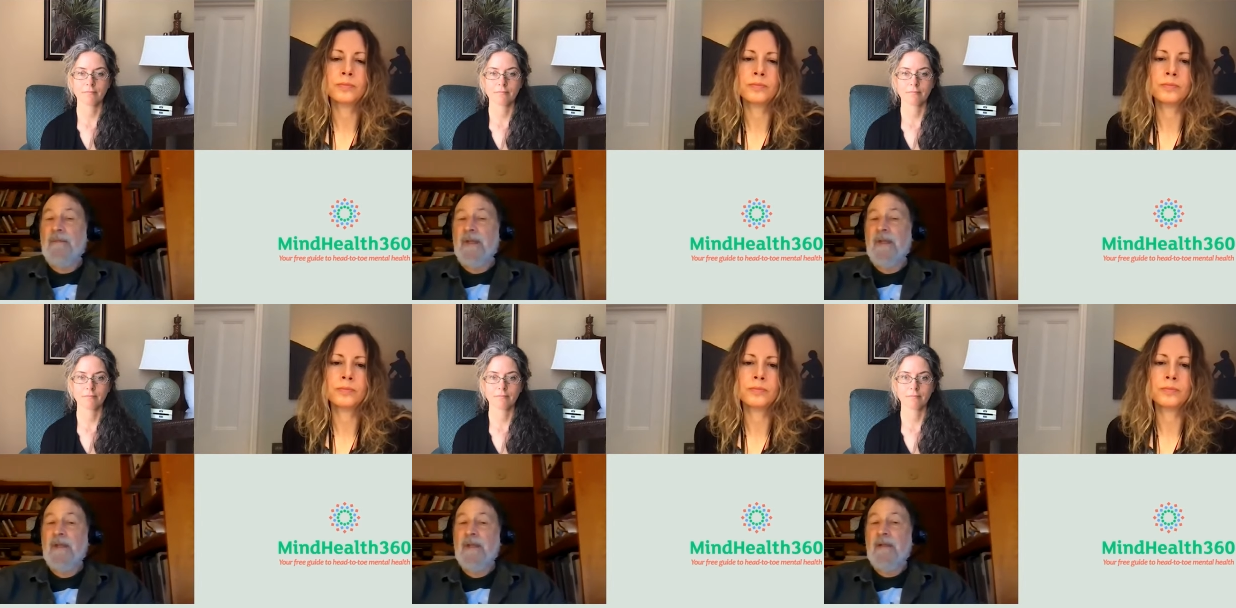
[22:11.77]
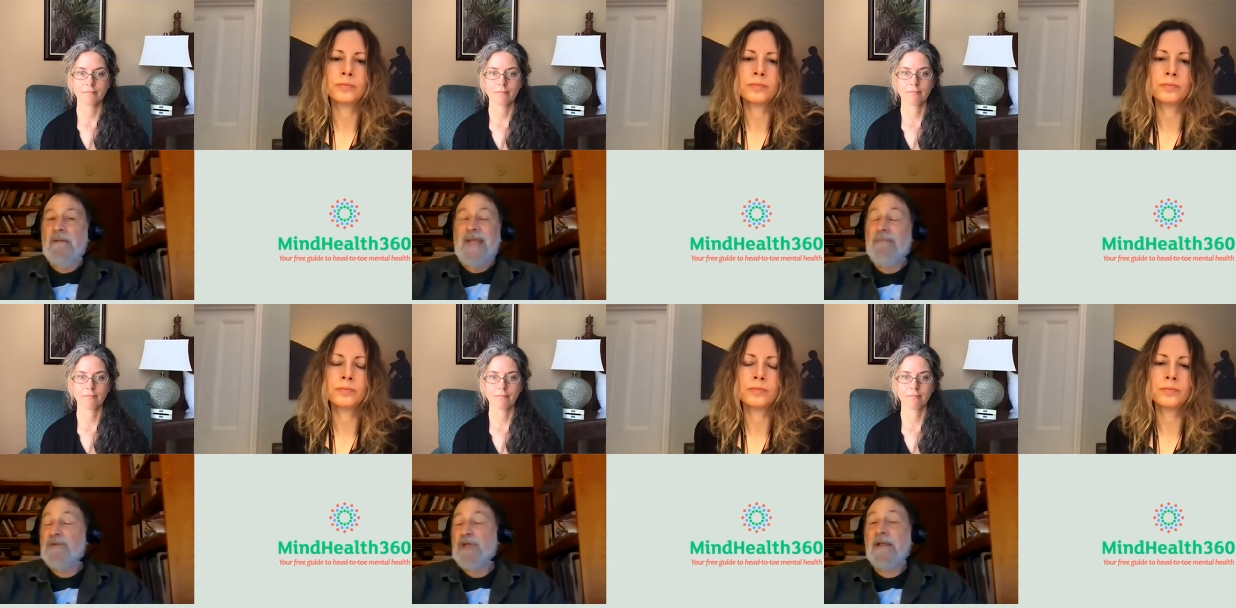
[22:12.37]
Speaker 1: be
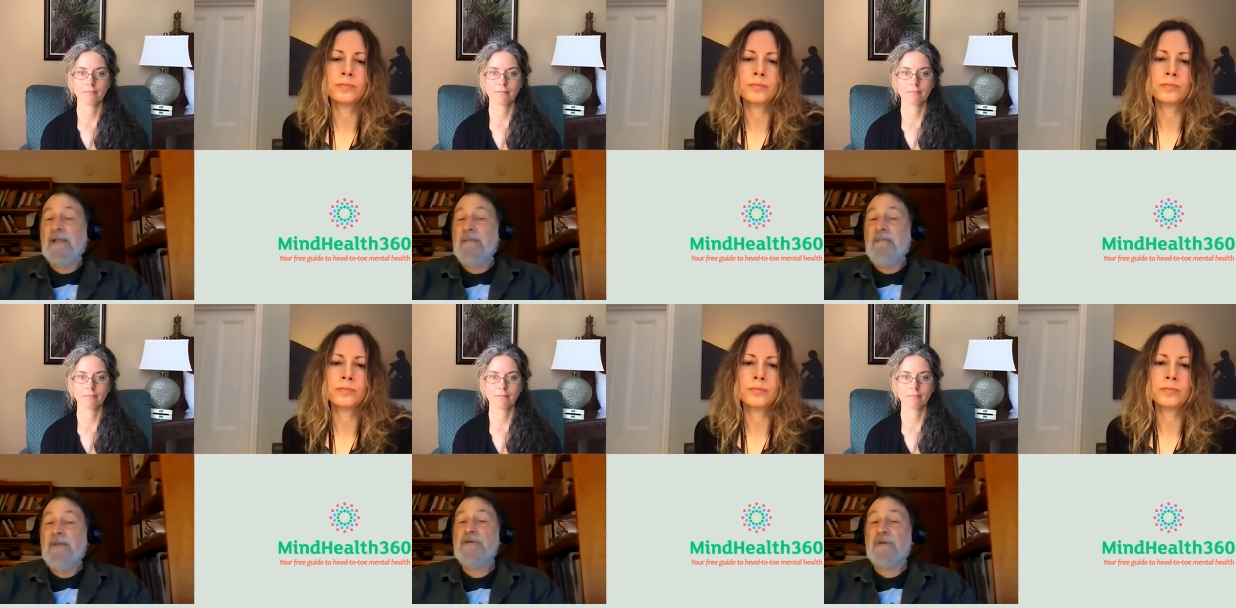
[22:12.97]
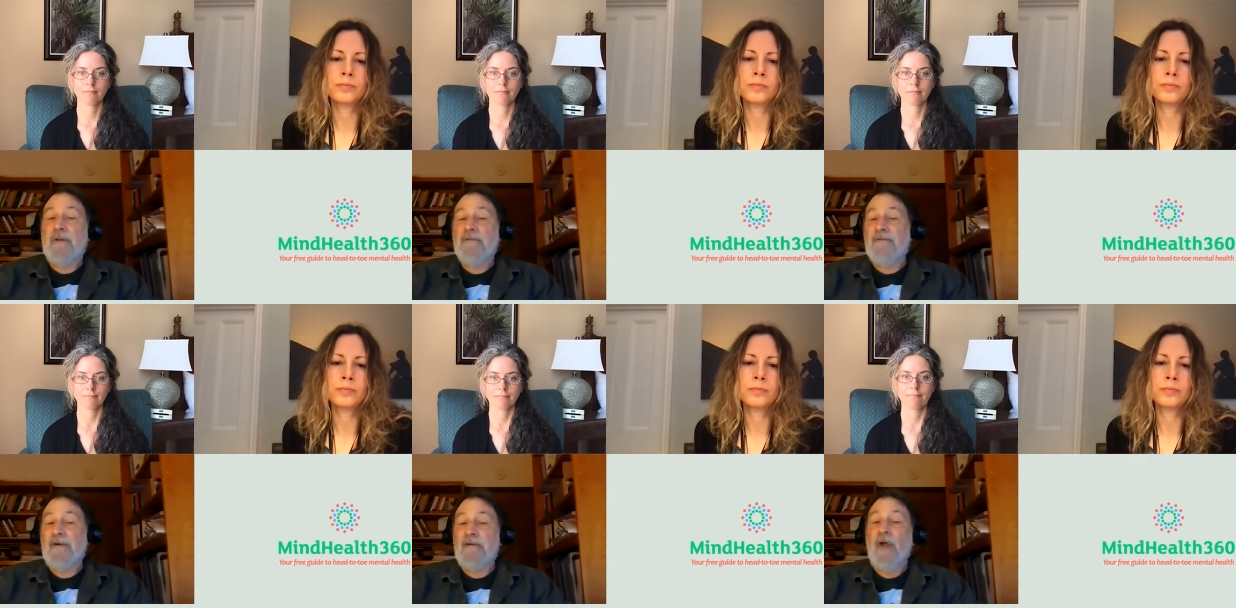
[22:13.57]
abjectly miserable
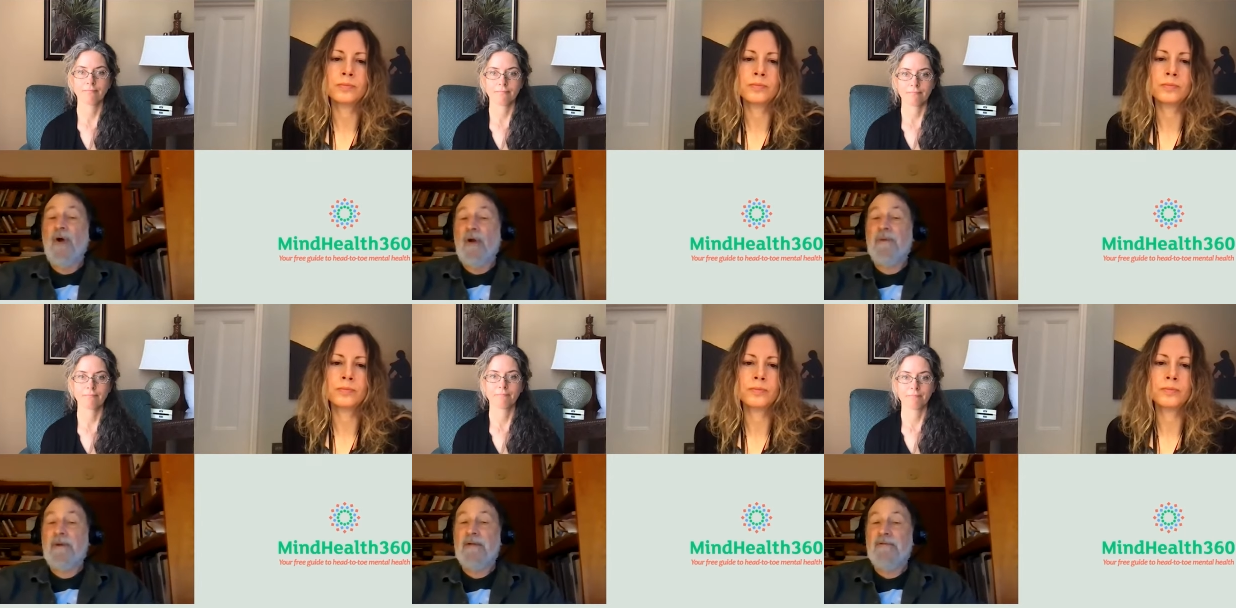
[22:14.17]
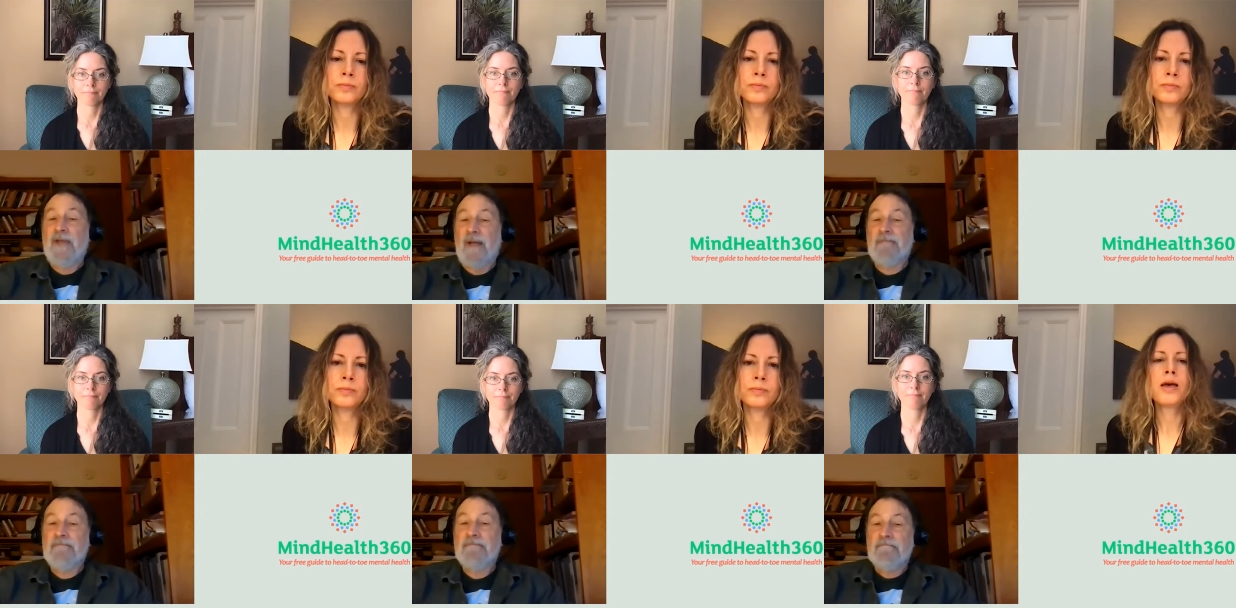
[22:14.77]
for a long period of time.
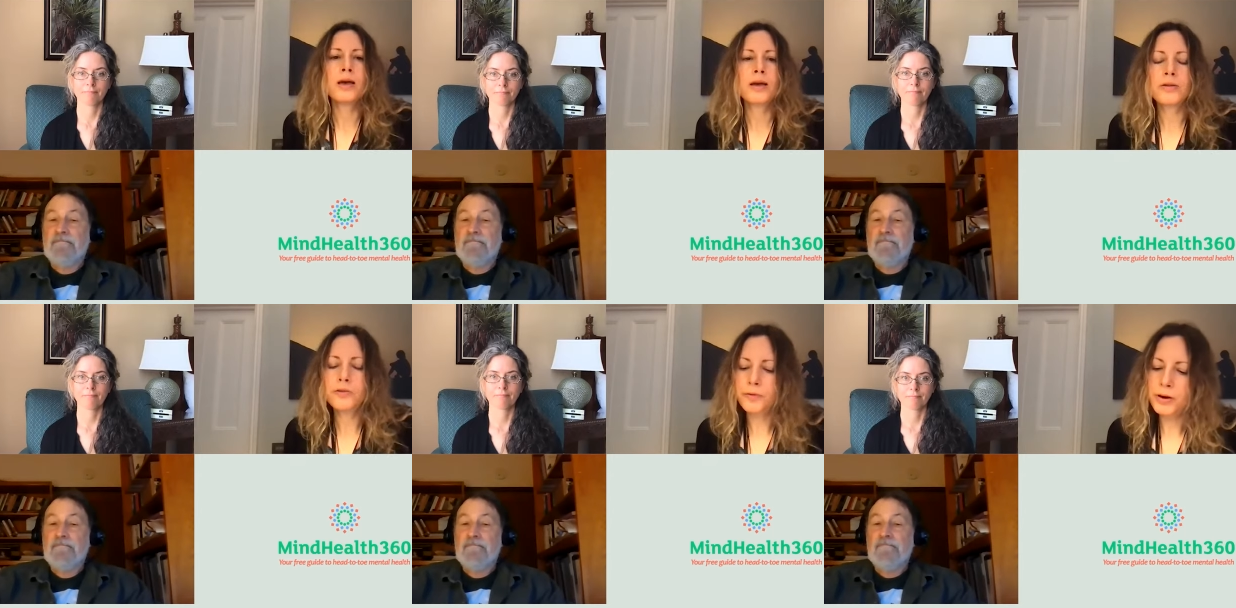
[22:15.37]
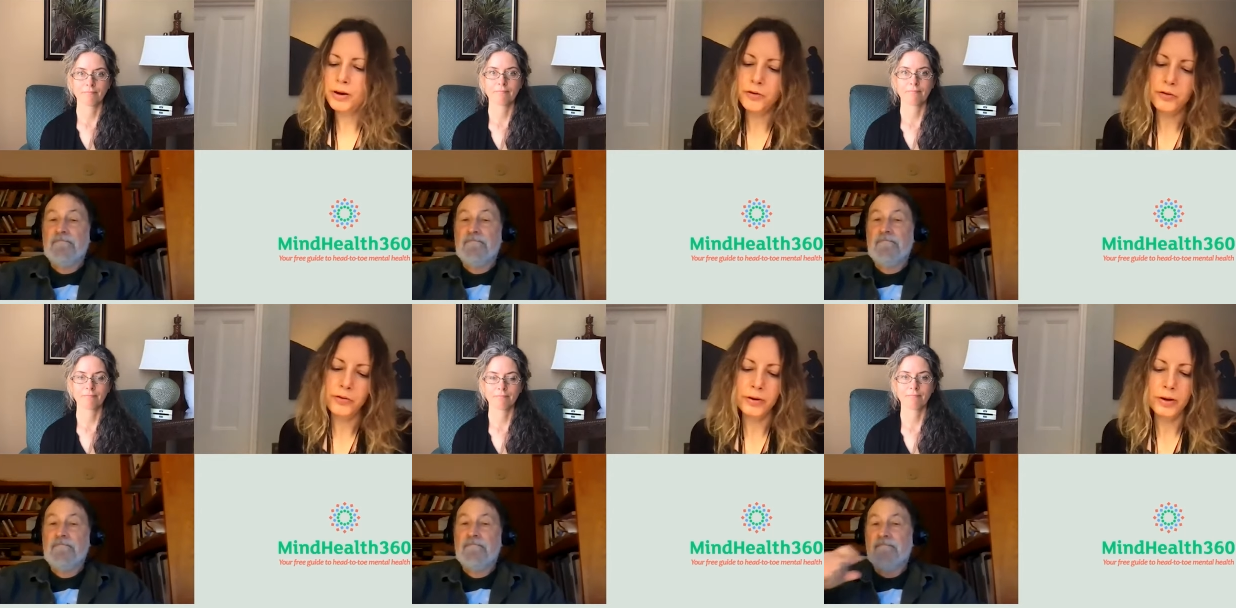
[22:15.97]
Speaker 2: It's very
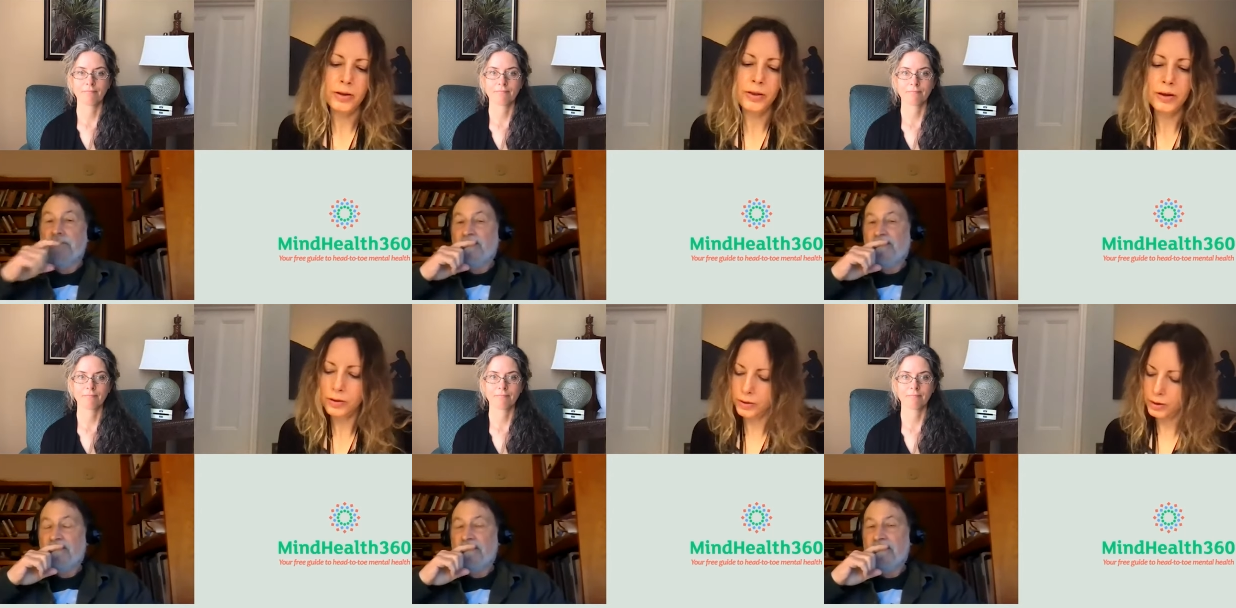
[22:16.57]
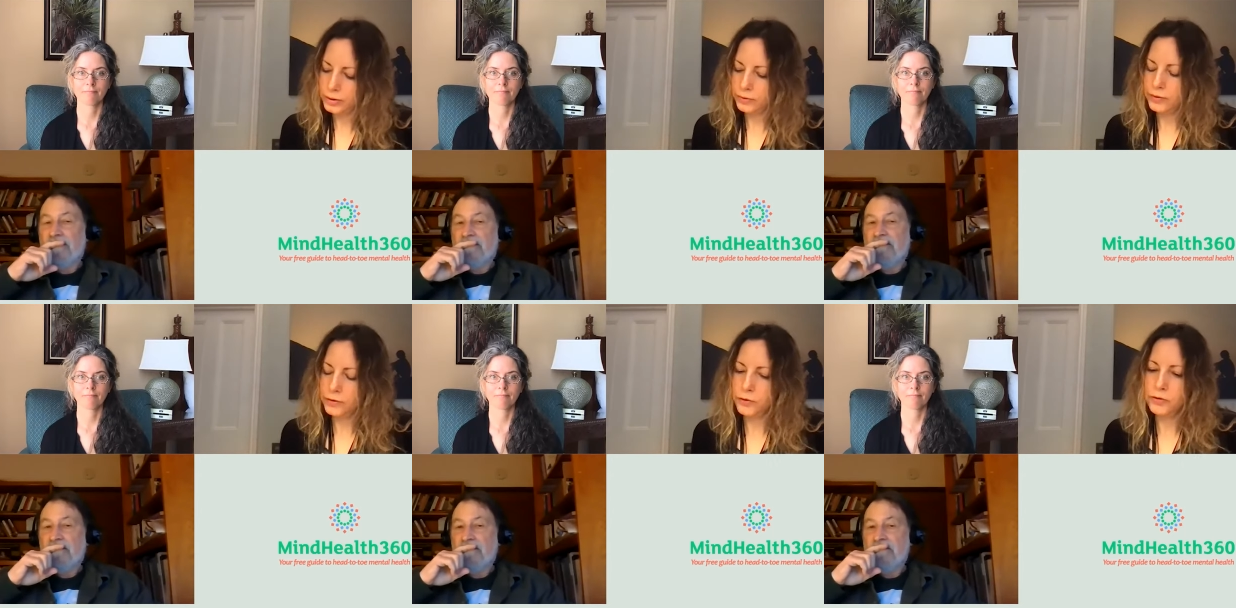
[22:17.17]
interesting. And the other thing
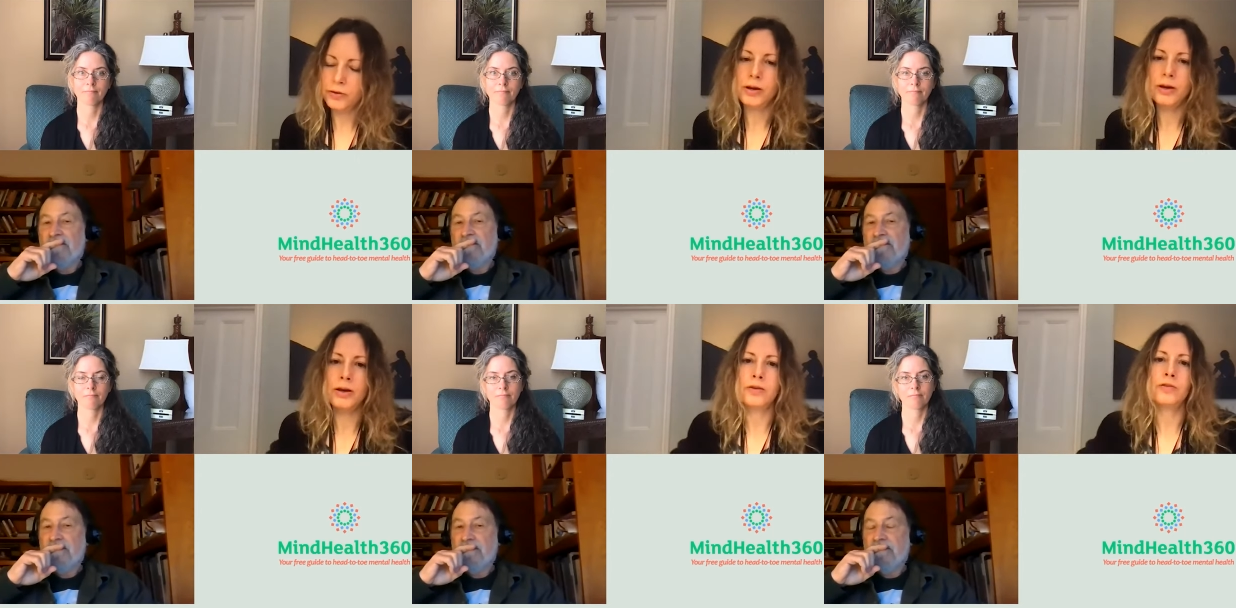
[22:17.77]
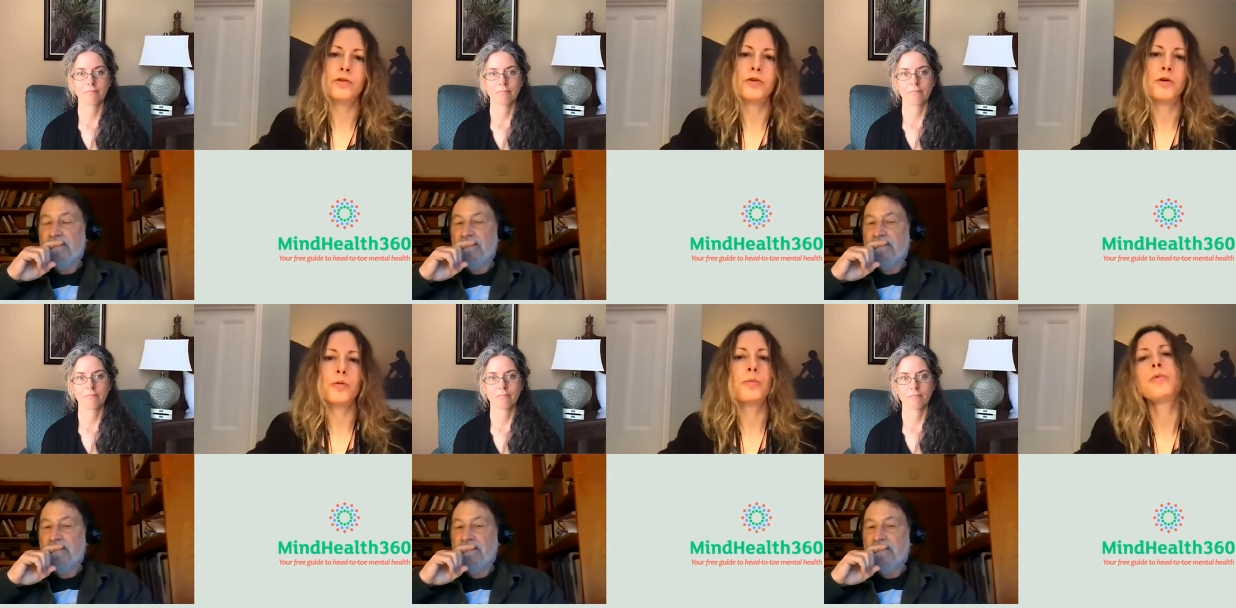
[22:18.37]
that's interesting is, you
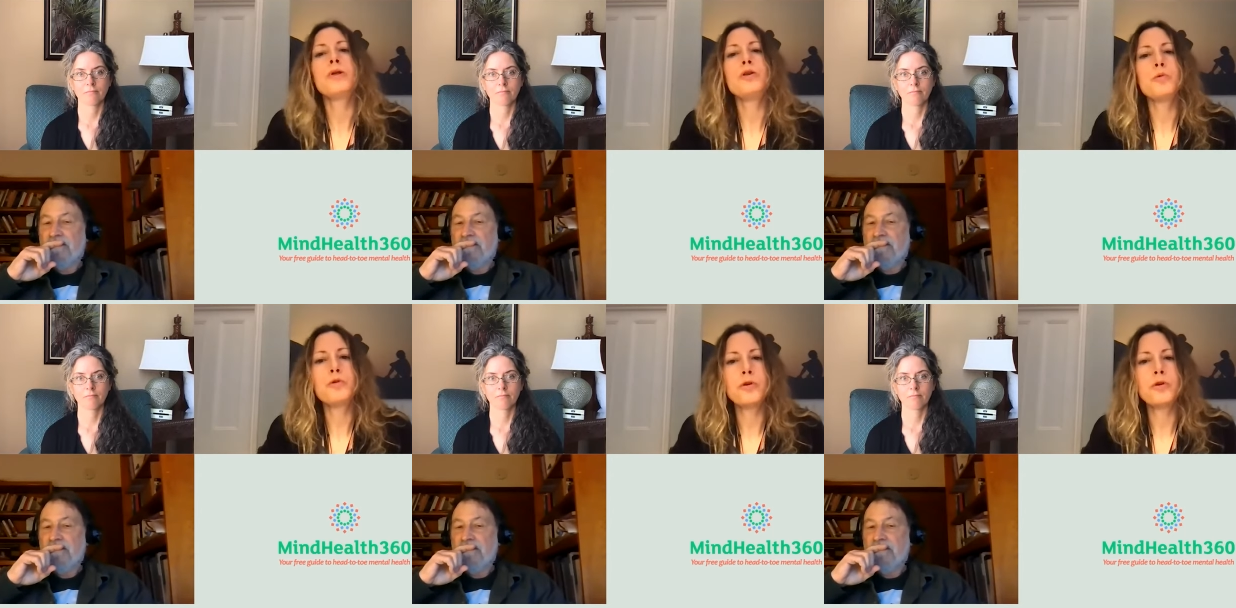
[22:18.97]
know, when you were